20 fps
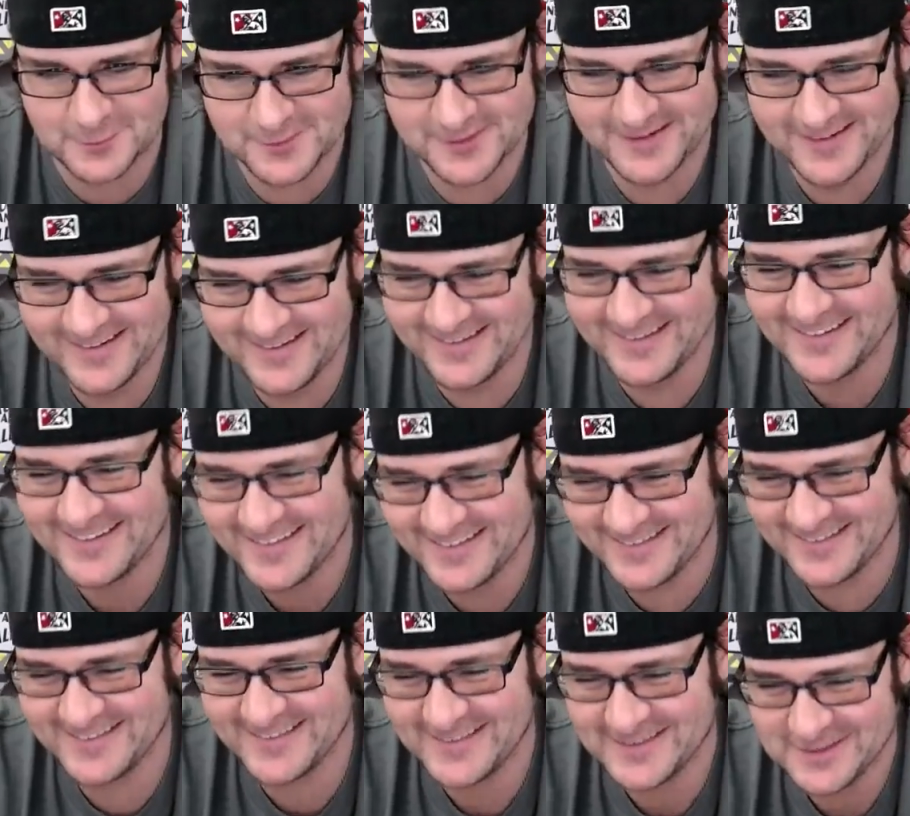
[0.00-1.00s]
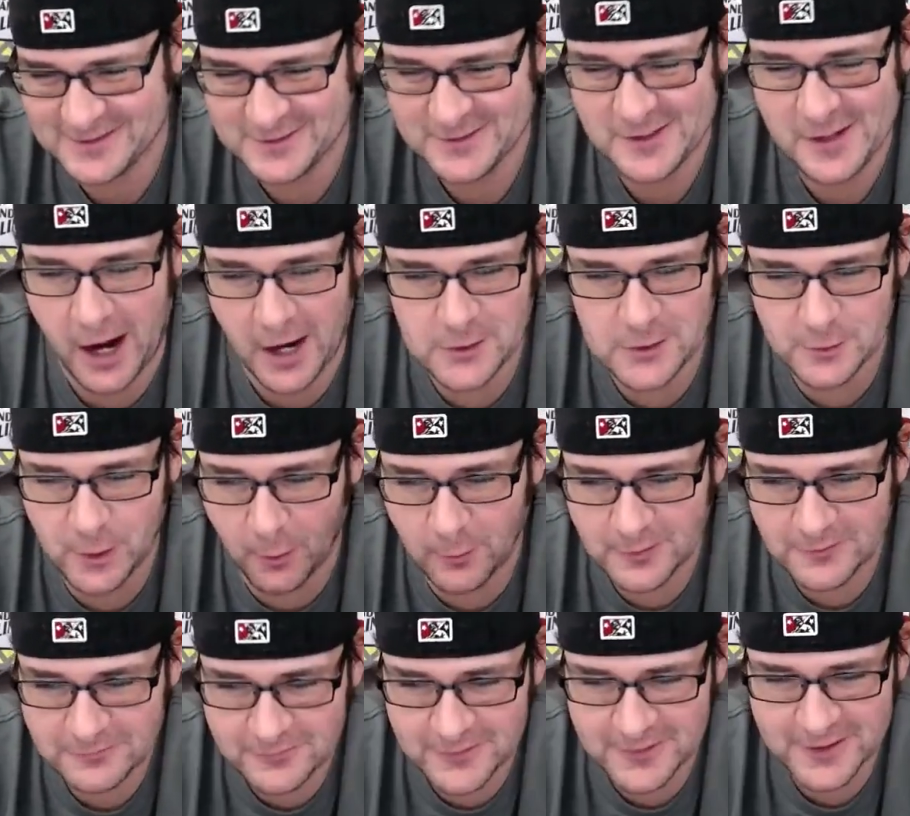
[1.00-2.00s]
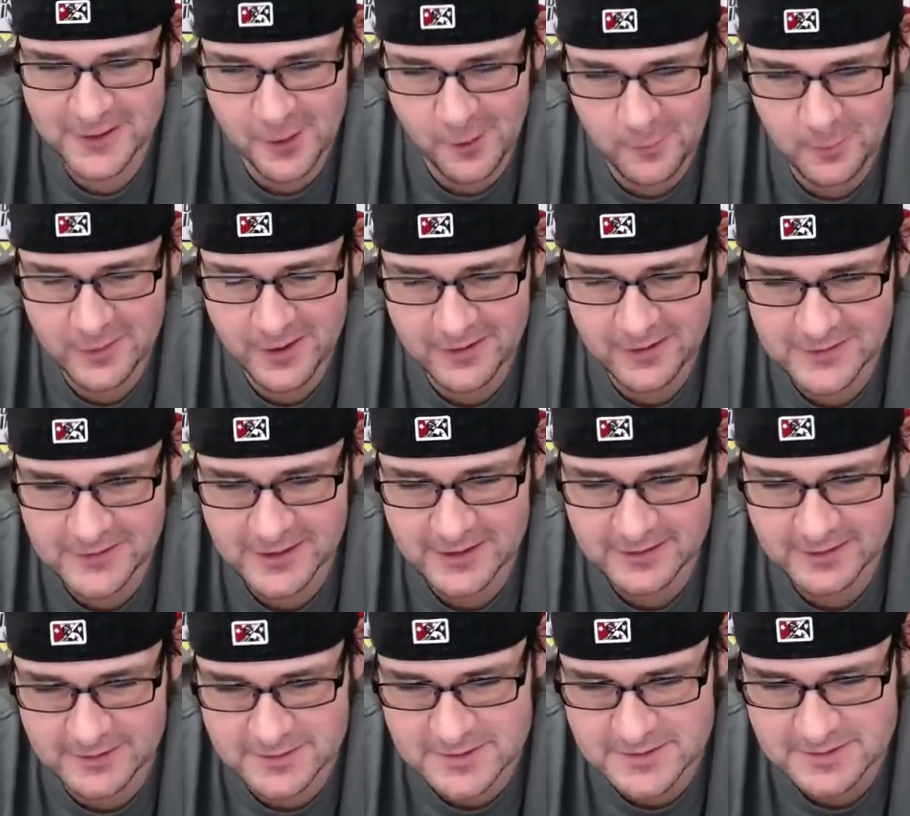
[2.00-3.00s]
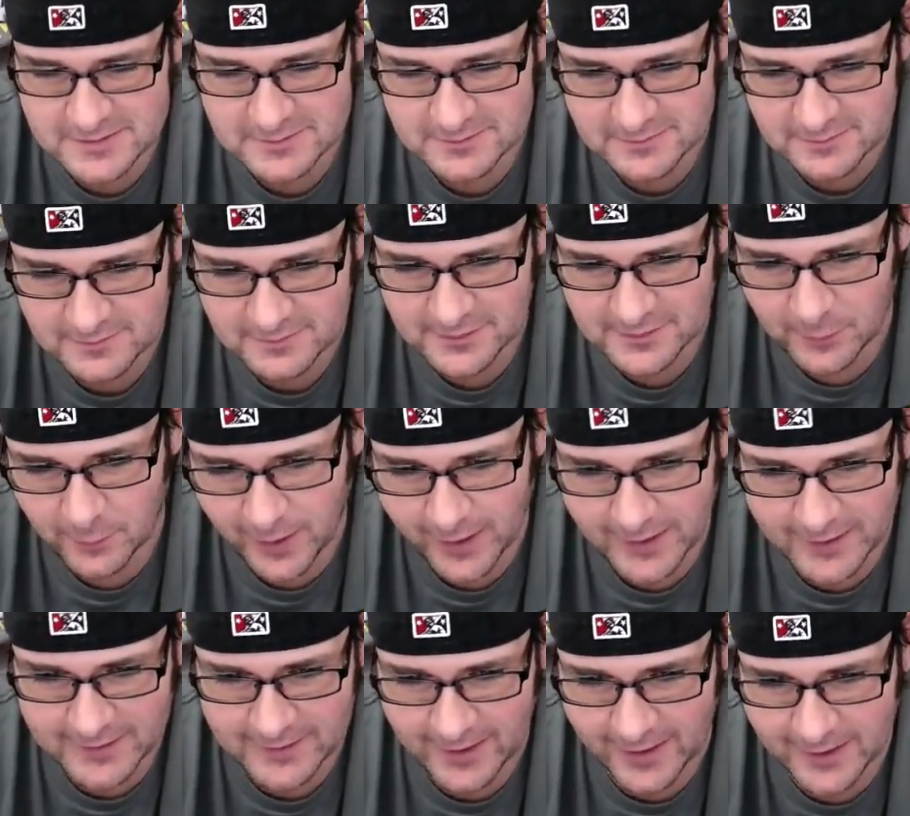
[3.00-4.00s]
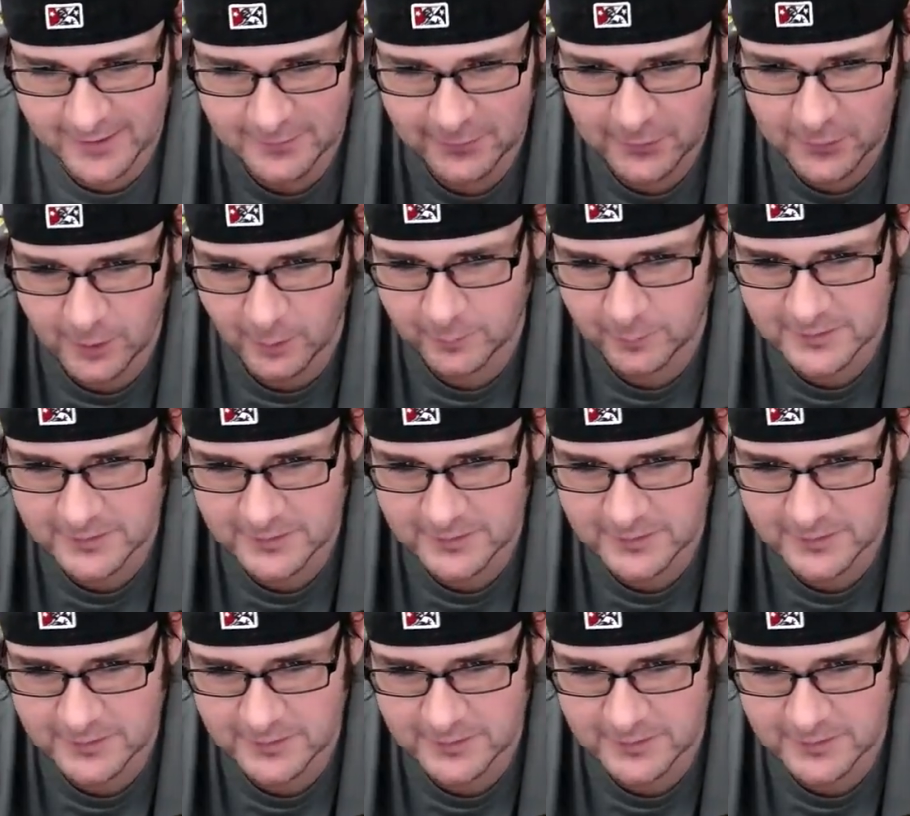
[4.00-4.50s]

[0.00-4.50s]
right. Are you going to Philly OBFD? Because he, did a